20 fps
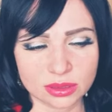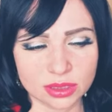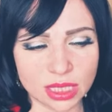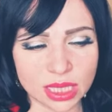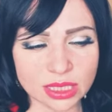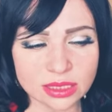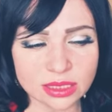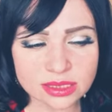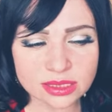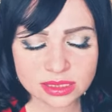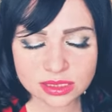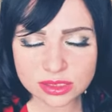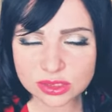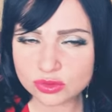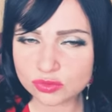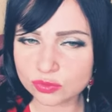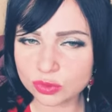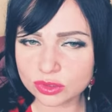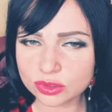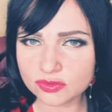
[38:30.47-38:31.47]
and this is
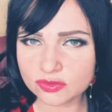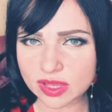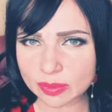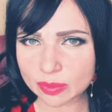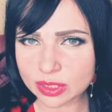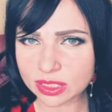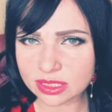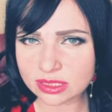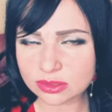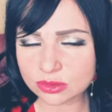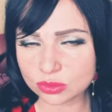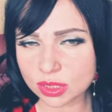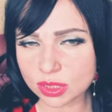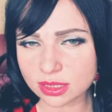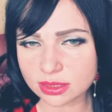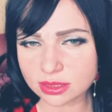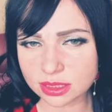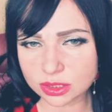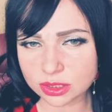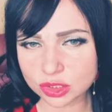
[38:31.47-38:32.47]
what feminists do
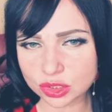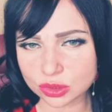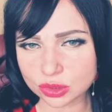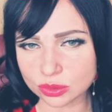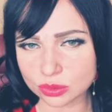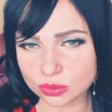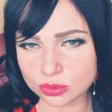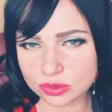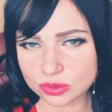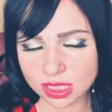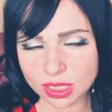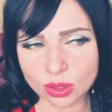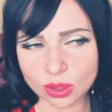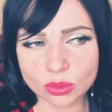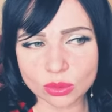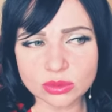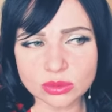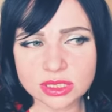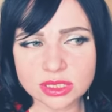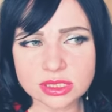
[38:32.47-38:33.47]
not teach you they
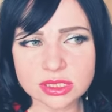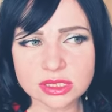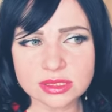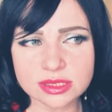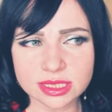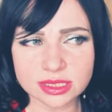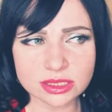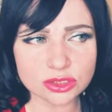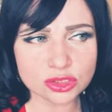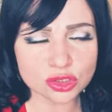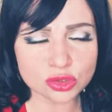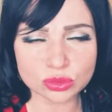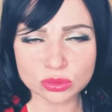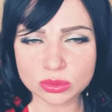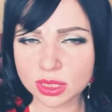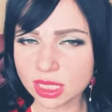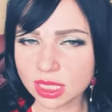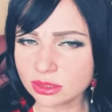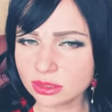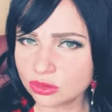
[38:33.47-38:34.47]
only they teach you
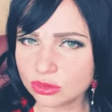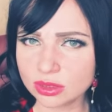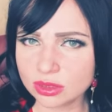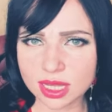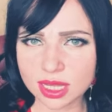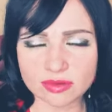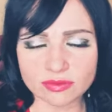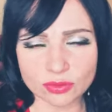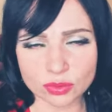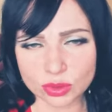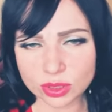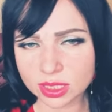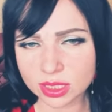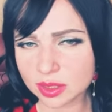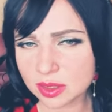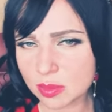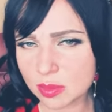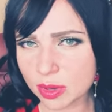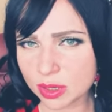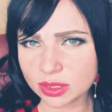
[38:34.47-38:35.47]
not to love or
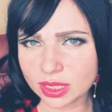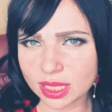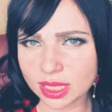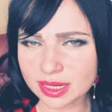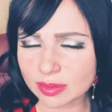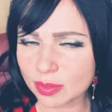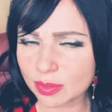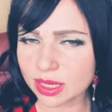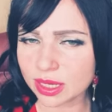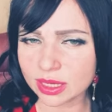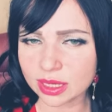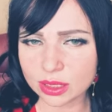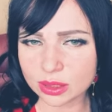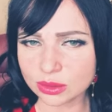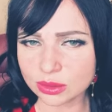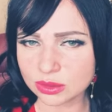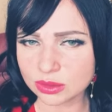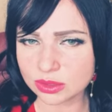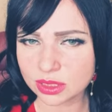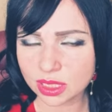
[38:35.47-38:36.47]
care about anybody
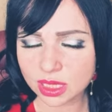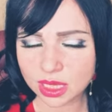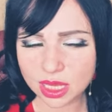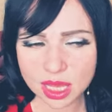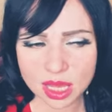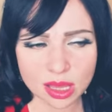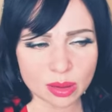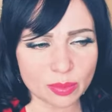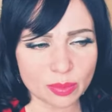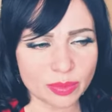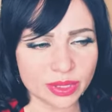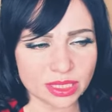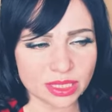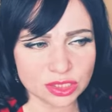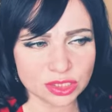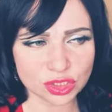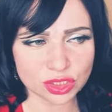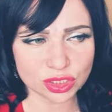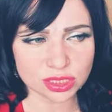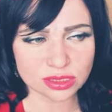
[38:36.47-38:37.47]
else but
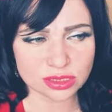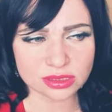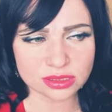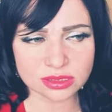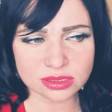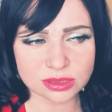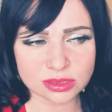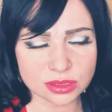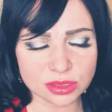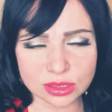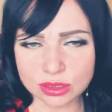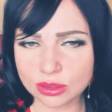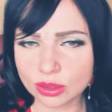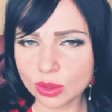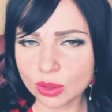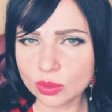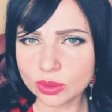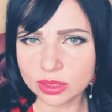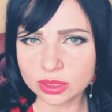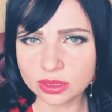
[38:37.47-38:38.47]
just
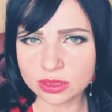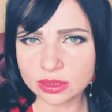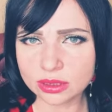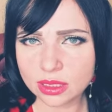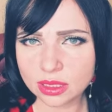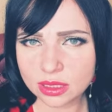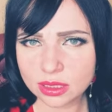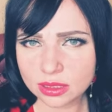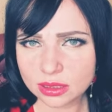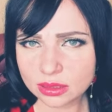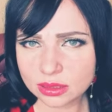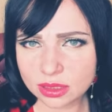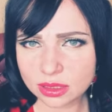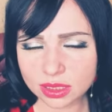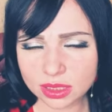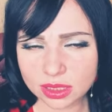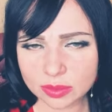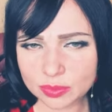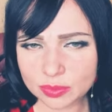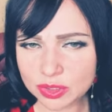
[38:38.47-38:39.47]
going
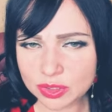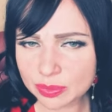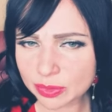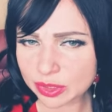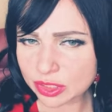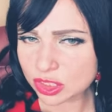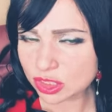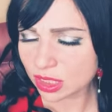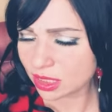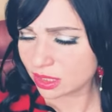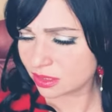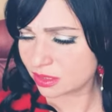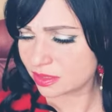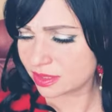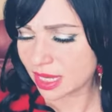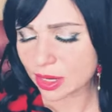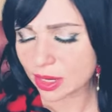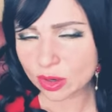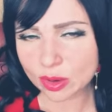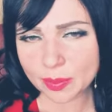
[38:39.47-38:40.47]
uh, pretty much like a
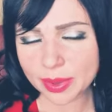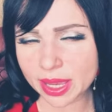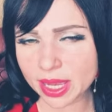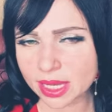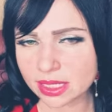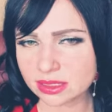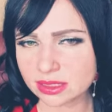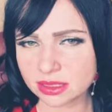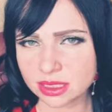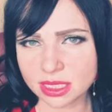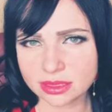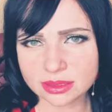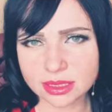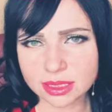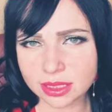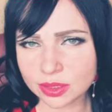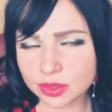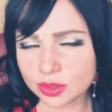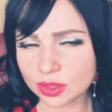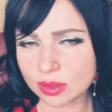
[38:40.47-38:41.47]
psychopath not
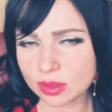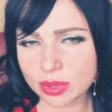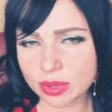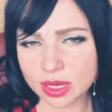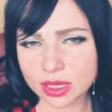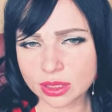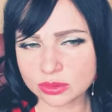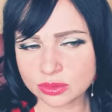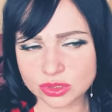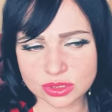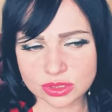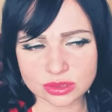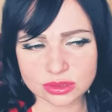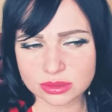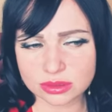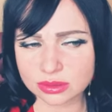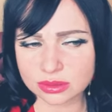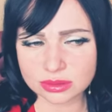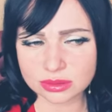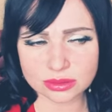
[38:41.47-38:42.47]
care about
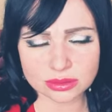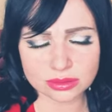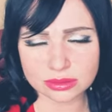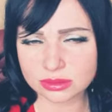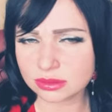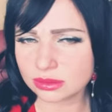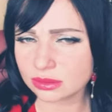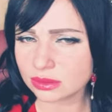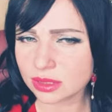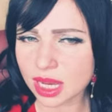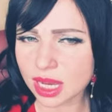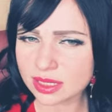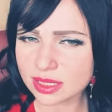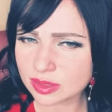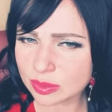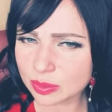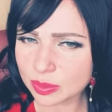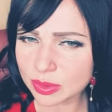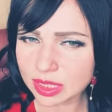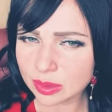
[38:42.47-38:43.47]

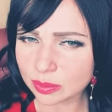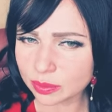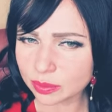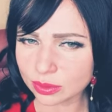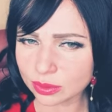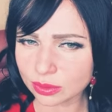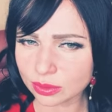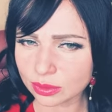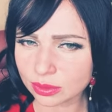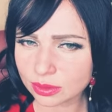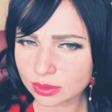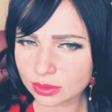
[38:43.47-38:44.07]
other people